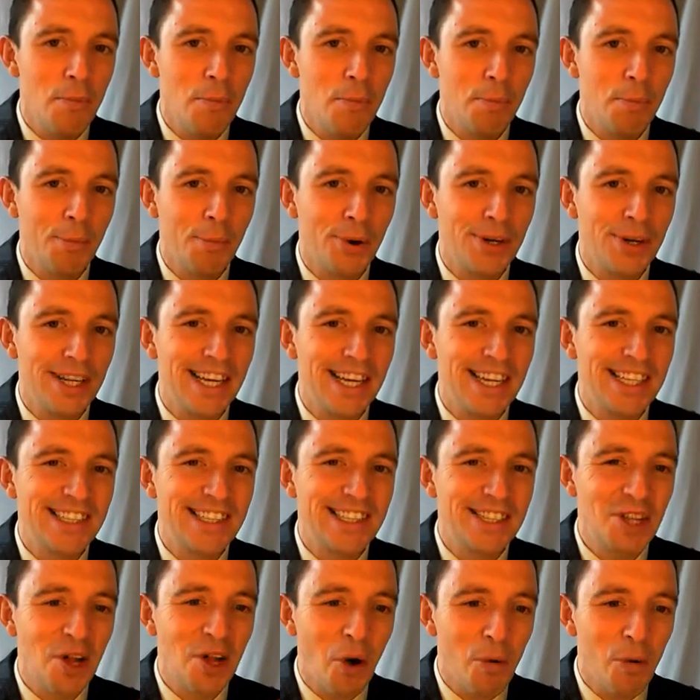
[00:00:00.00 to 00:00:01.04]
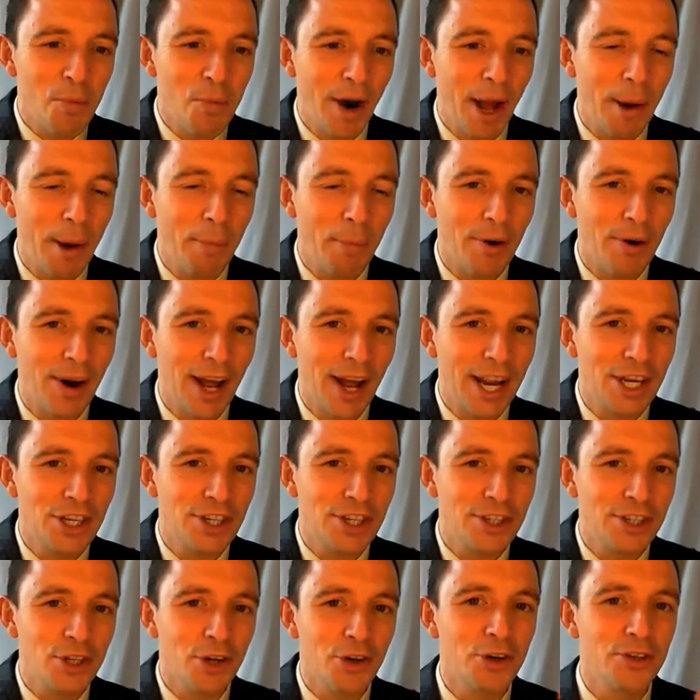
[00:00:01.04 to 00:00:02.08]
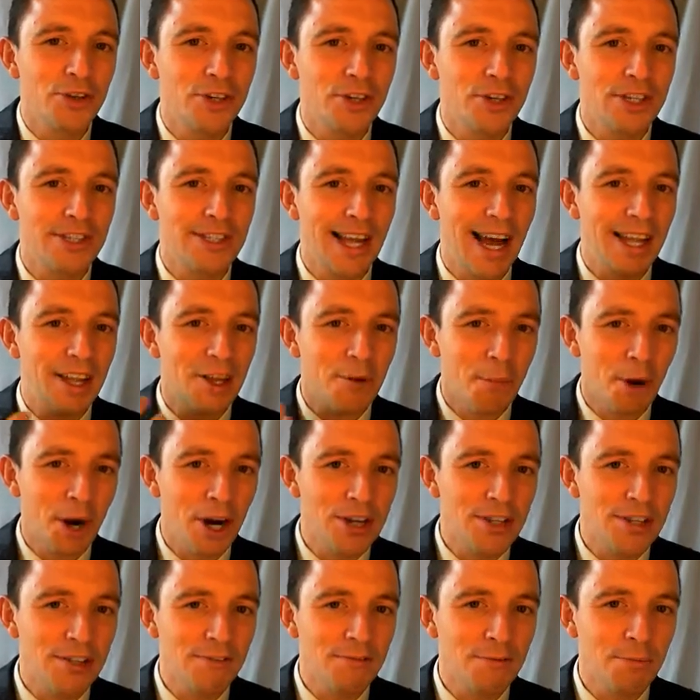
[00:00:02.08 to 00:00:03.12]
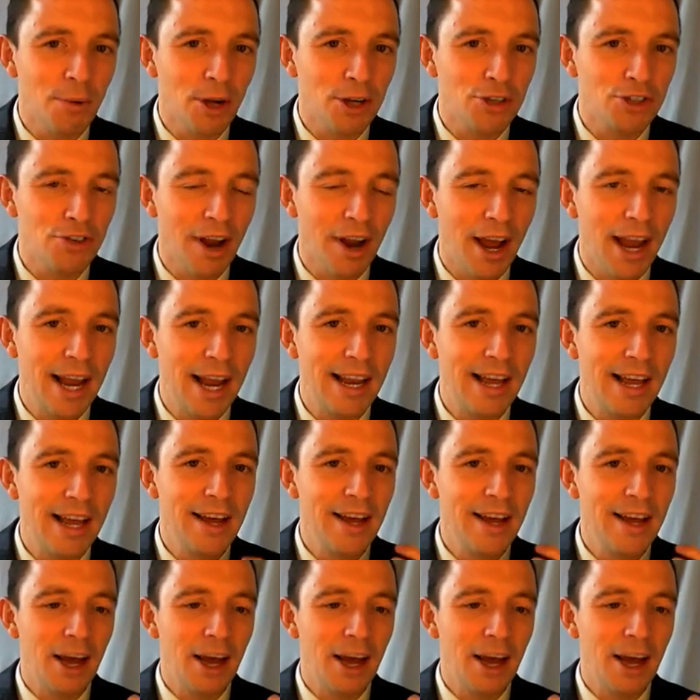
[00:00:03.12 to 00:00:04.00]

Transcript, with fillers: but it's no preparation to understand a person from Australia,